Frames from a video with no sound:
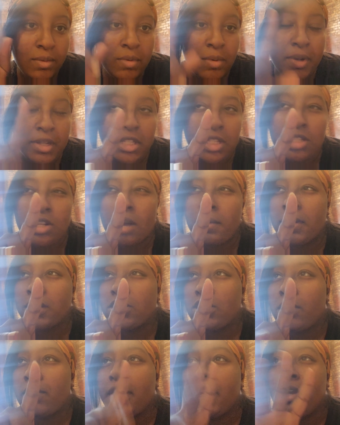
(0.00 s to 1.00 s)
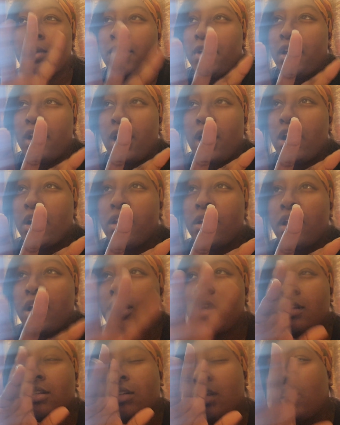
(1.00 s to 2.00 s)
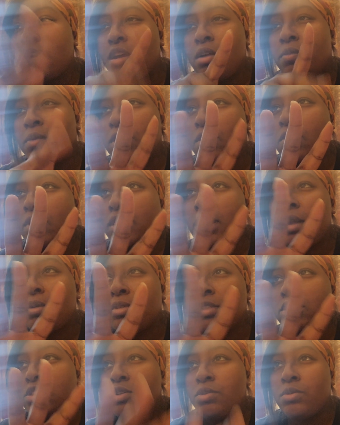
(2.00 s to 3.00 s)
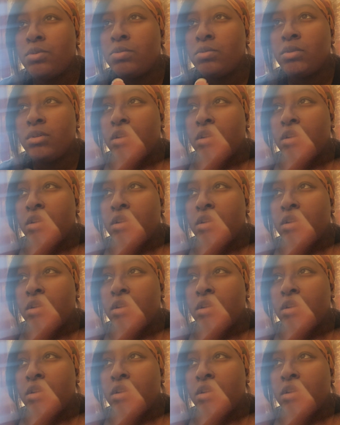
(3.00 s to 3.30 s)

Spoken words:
We went to Starbucks already. I couldn't record that. It was too.